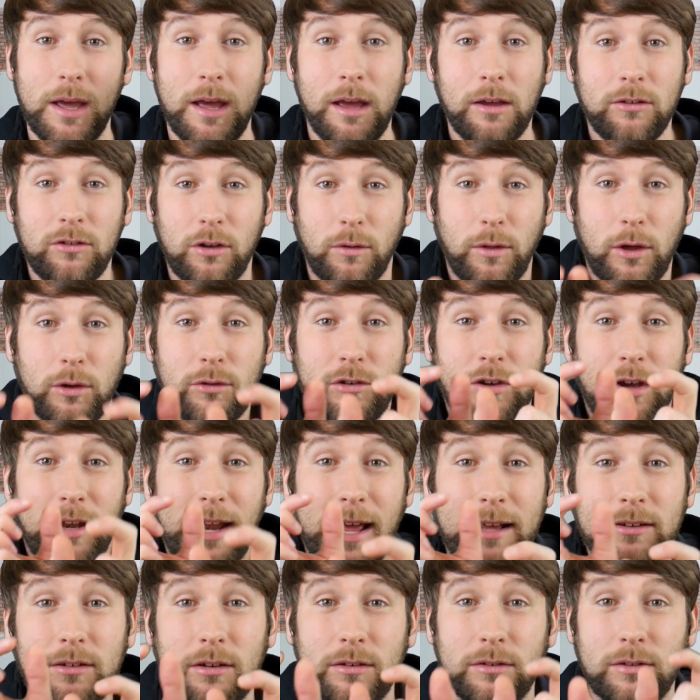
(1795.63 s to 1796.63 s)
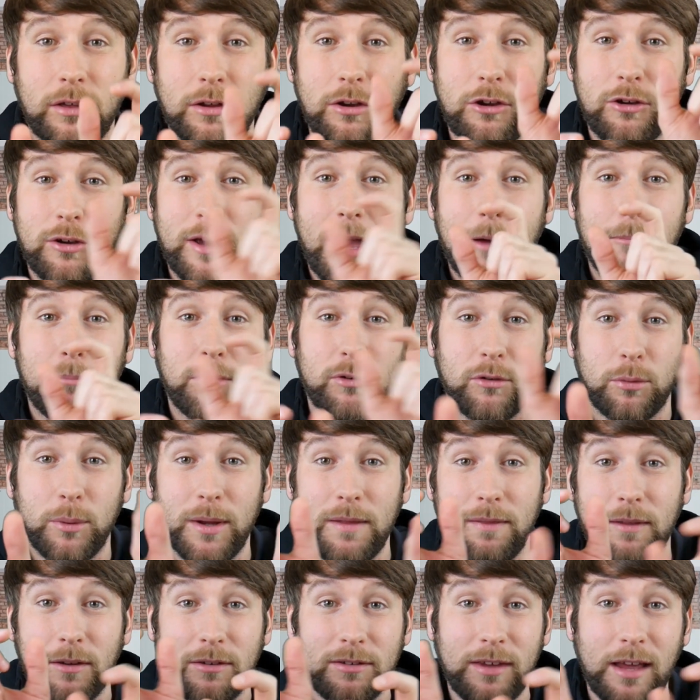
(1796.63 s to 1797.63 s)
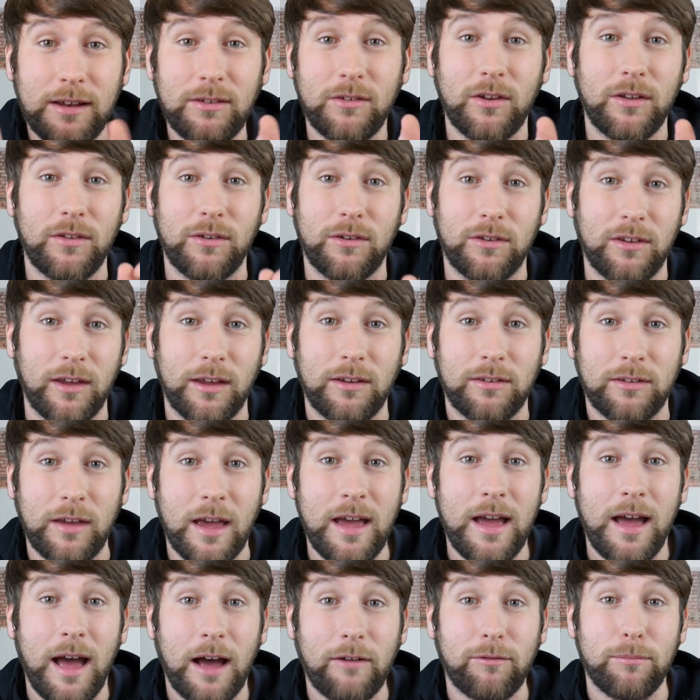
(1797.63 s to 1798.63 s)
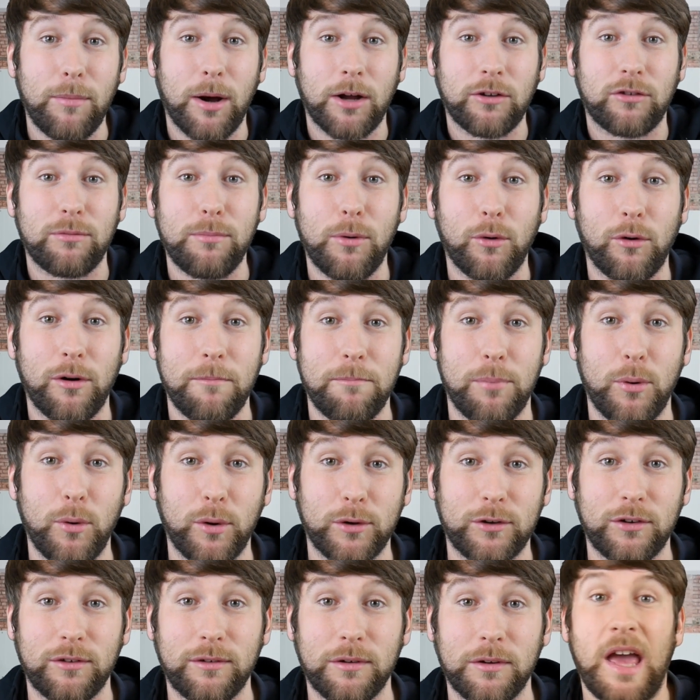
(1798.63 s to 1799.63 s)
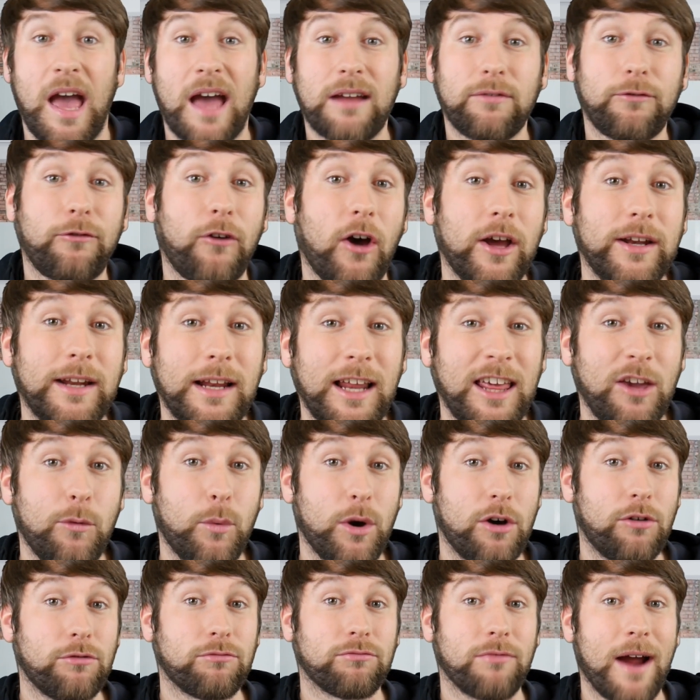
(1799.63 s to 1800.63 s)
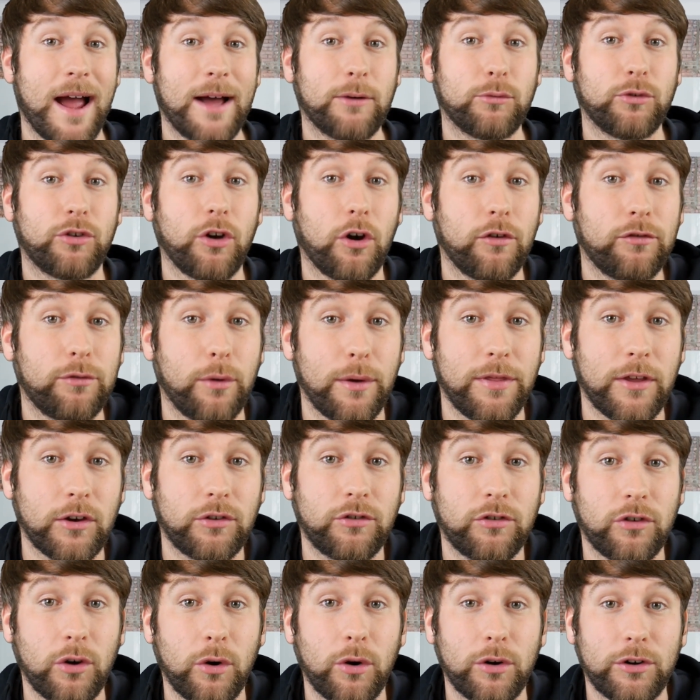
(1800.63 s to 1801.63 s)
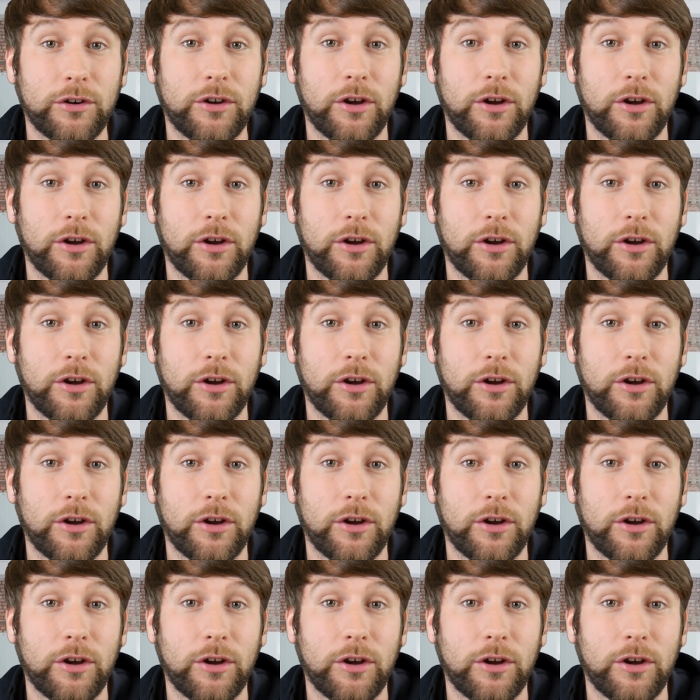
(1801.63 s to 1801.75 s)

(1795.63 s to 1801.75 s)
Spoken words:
So those connectors that you get between the sentences have much more importance. And finally, we'll round off with a short